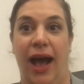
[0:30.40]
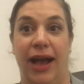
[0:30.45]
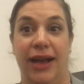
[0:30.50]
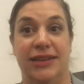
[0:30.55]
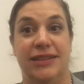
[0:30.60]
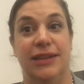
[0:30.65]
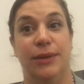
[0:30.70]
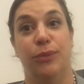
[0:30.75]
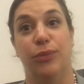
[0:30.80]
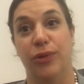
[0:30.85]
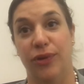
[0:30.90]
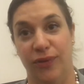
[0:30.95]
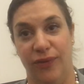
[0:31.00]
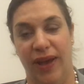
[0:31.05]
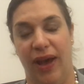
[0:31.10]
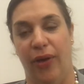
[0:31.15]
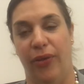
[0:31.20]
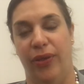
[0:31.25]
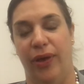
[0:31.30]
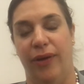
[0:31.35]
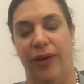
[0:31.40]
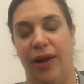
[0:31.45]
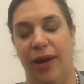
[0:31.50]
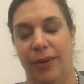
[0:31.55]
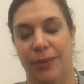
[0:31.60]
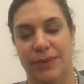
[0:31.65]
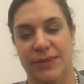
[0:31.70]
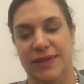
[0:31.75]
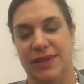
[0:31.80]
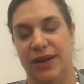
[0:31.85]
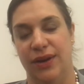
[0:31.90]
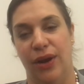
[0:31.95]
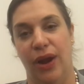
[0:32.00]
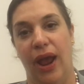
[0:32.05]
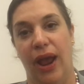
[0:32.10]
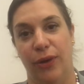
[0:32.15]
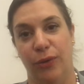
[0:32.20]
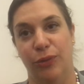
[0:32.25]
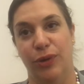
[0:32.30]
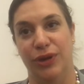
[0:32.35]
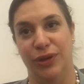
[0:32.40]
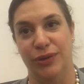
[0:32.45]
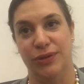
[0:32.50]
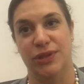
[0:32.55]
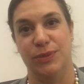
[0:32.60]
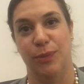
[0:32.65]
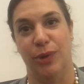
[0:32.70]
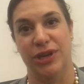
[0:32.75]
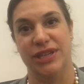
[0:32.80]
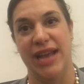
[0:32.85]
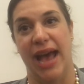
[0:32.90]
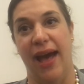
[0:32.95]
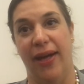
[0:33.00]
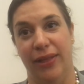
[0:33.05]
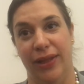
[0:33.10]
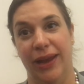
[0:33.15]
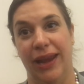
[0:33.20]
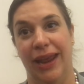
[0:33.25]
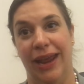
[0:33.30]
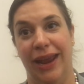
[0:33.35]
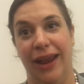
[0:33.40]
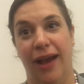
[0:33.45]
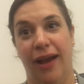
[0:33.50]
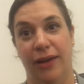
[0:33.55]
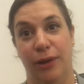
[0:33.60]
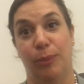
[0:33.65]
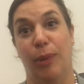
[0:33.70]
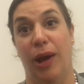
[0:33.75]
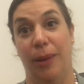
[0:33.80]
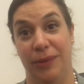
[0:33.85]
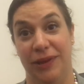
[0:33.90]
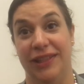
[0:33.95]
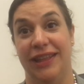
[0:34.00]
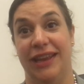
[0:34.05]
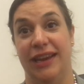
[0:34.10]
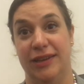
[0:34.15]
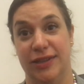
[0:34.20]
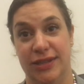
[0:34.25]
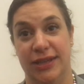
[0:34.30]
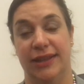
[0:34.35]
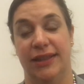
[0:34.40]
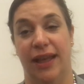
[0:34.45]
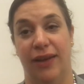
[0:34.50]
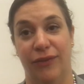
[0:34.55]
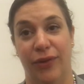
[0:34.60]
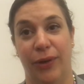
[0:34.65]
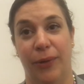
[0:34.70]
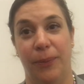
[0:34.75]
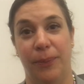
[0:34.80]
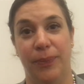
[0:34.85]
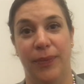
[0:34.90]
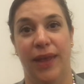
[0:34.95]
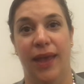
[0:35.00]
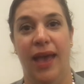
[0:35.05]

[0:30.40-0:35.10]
to improve health outcomes and reduce mortality on a population level.